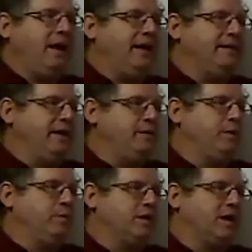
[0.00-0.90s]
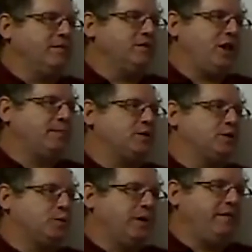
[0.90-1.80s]
and then we will cover chapter
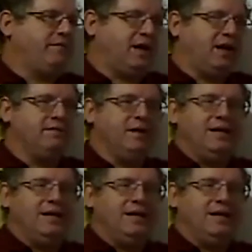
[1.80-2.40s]
25.